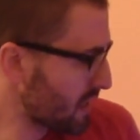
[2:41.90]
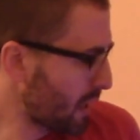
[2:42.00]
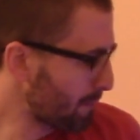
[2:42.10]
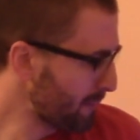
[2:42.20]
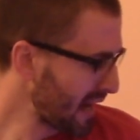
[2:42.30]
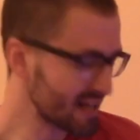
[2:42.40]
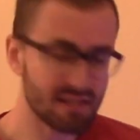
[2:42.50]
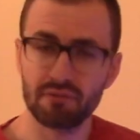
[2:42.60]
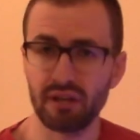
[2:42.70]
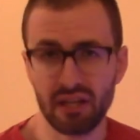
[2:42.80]
a
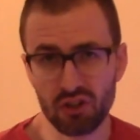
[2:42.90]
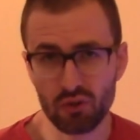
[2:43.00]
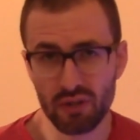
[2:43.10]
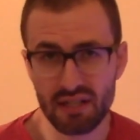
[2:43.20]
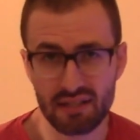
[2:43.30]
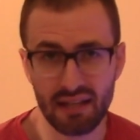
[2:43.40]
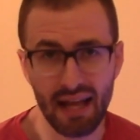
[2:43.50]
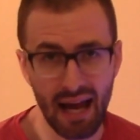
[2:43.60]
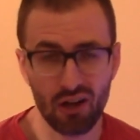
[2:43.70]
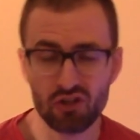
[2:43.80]
massive increase
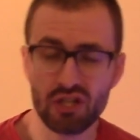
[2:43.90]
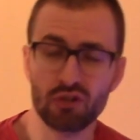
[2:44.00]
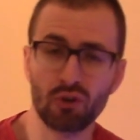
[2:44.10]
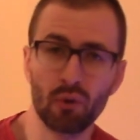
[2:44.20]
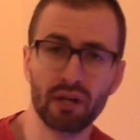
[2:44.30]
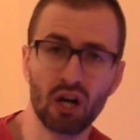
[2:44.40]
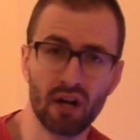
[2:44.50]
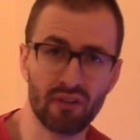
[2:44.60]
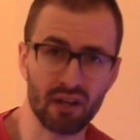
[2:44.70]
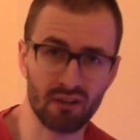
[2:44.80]
in algae growing
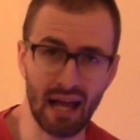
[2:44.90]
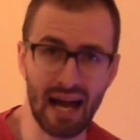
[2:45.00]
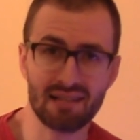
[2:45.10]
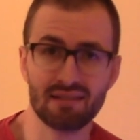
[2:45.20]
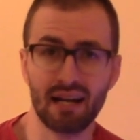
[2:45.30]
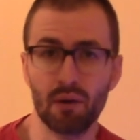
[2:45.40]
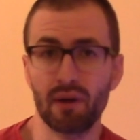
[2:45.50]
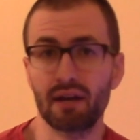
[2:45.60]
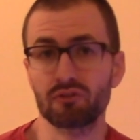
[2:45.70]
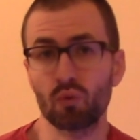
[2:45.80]
on the glass that I
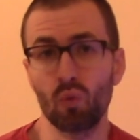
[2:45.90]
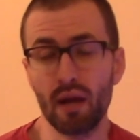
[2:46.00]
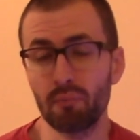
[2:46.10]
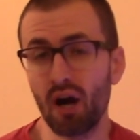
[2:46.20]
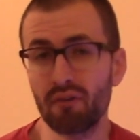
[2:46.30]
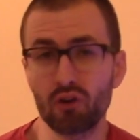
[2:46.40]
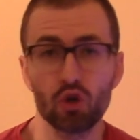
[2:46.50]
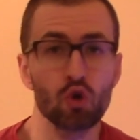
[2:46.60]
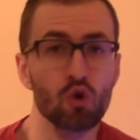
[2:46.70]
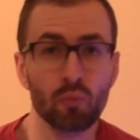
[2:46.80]
would have to wipe off
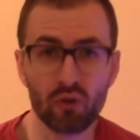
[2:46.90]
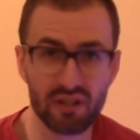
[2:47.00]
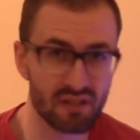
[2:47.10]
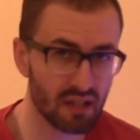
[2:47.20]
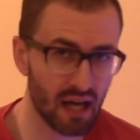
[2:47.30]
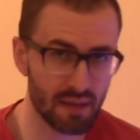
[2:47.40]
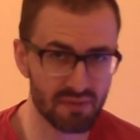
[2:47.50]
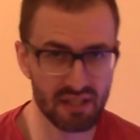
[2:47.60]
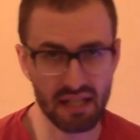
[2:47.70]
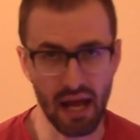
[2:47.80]
numerous
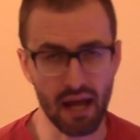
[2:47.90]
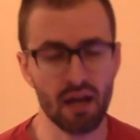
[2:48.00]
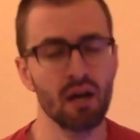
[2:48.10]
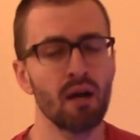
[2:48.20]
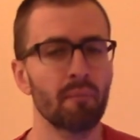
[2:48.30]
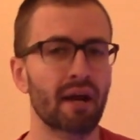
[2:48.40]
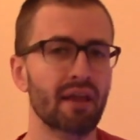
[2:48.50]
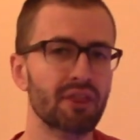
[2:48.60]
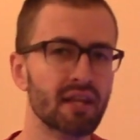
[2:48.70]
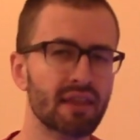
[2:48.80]
times a day, but
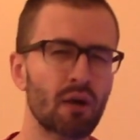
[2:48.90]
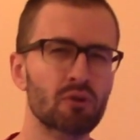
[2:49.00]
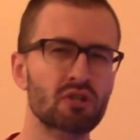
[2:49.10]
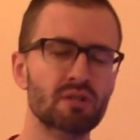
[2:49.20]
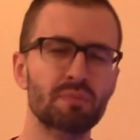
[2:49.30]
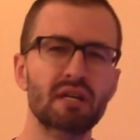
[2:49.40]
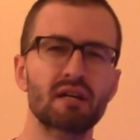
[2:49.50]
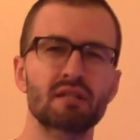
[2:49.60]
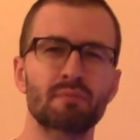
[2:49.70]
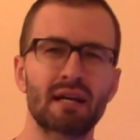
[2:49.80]
I think that was just
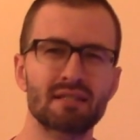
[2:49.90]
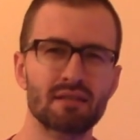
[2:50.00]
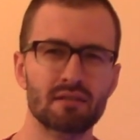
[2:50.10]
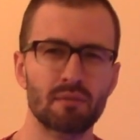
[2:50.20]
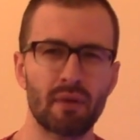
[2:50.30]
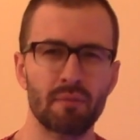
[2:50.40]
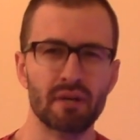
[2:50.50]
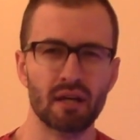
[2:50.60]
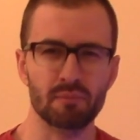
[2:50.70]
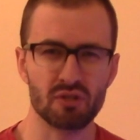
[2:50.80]
because my system had
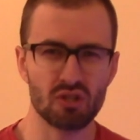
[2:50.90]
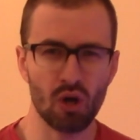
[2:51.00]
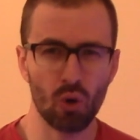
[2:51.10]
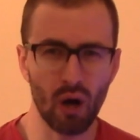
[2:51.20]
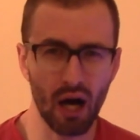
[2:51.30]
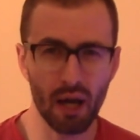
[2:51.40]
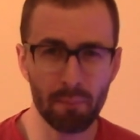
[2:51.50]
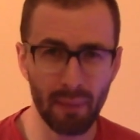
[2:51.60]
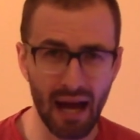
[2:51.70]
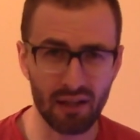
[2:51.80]
become so
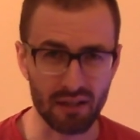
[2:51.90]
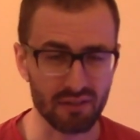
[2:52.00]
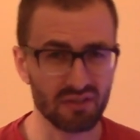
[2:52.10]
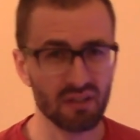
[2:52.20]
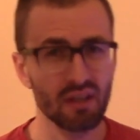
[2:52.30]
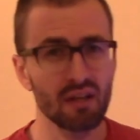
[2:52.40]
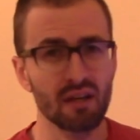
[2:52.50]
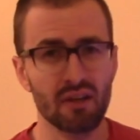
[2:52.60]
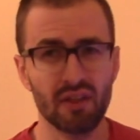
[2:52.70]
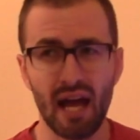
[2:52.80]
unbalanced
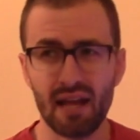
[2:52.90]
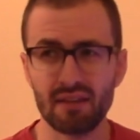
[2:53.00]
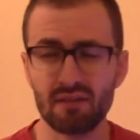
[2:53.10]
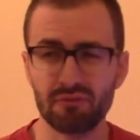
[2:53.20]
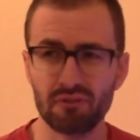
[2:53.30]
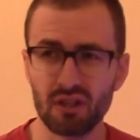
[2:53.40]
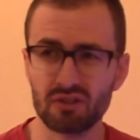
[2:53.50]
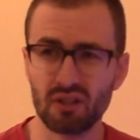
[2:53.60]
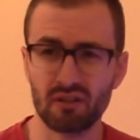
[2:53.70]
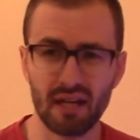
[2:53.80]
that the
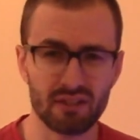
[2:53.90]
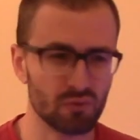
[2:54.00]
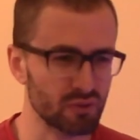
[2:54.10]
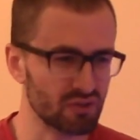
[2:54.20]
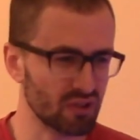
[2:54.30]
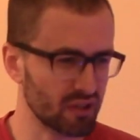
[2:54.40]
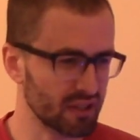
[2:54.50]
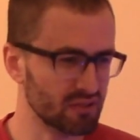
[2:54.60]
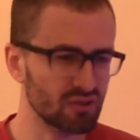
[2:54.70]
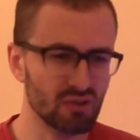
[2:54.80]
Flux RX was
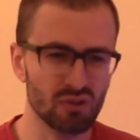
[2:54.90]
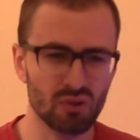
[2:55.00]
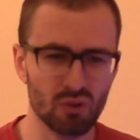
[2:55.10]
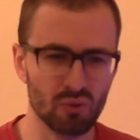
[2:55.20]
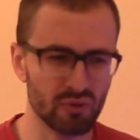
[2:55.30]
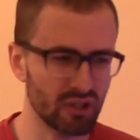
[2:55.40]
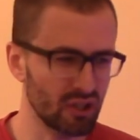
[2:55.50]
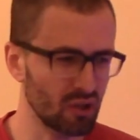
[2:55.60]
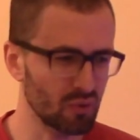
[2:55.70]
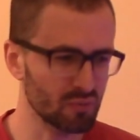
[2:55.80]
starting to, you
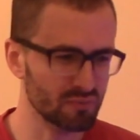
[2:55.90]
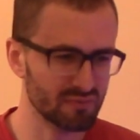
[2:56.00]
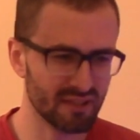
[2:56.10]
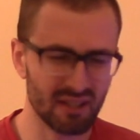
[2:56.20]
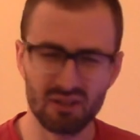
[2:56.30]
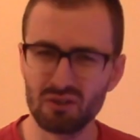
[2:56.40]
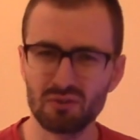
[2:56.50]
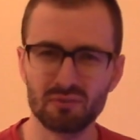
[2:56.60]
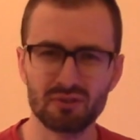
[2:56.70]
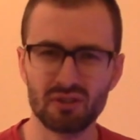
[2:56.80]
know,
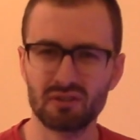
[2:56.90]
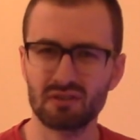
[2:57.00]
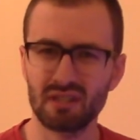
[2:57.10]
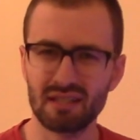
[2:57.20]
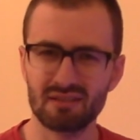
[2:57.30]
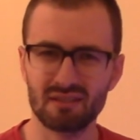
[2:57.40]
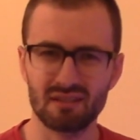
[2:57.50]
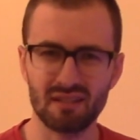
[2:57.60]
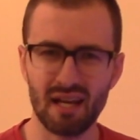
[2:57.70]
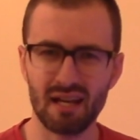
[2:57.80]
kill certain things in
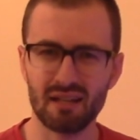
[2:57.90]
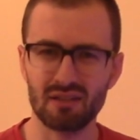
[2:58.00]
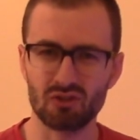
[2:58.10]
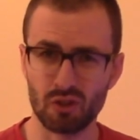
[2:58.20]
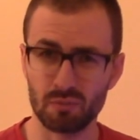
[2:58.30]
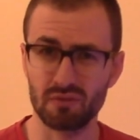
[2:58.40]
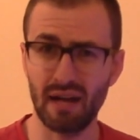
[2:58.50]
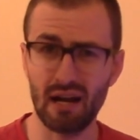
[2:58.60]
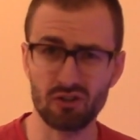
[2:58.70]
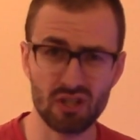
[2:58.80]
the tank in terms of
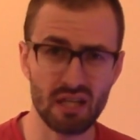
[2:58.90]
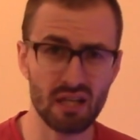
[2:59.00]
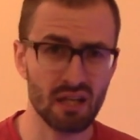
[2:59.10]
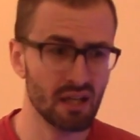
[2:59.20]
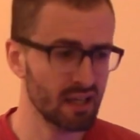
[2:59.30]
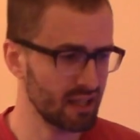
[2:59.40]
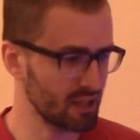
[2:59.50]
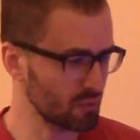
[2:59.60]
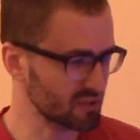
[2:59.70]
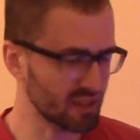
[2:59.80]
algae,
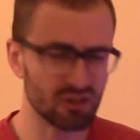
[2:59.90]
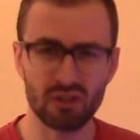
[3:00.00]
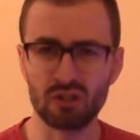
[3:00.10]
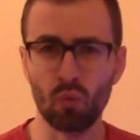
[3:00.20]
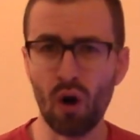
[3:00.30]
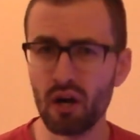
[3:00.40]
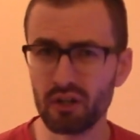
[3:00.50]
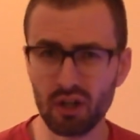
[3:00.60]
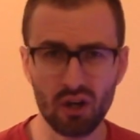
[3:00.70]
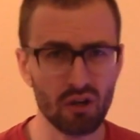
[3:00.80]
and it was entering the
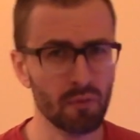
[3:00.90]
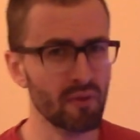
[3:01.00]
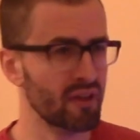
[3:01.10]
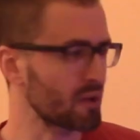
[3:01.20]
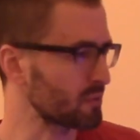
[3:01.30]
water column, and then it